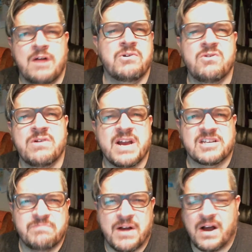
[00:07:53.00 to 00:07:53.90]
going
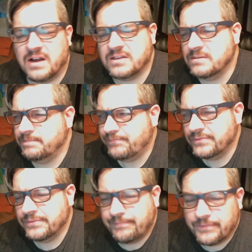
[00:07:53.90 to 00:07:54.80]
Xbox.
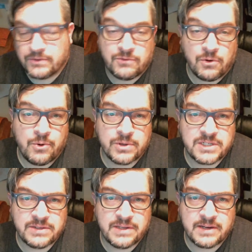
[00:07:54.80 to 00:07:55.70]
So, of
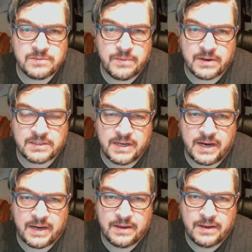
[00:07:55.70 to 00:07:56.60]
course, I was an Xbox
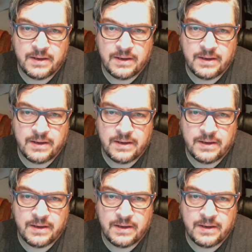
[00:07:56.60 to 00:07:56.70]
guy.